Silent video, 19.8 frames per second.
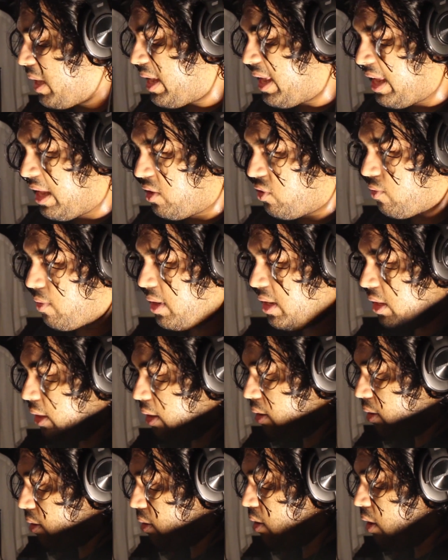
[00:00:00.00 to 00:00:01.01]
my hands right
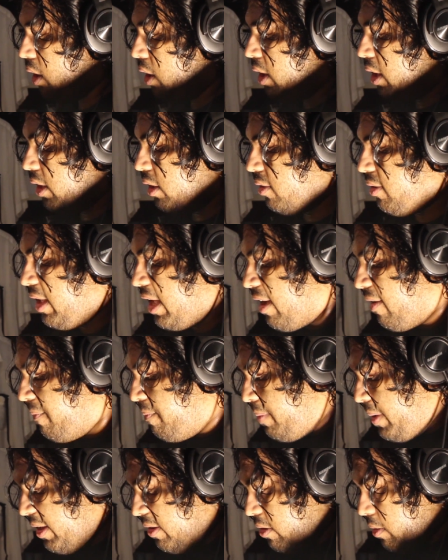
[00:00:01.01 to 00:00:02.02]
here? You could
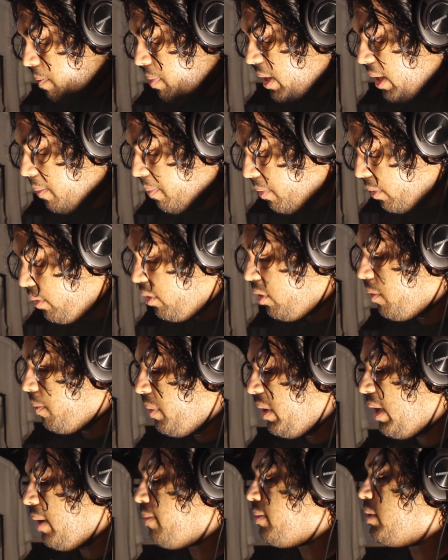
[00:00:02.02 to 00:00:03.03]
have a piece of paper, you could be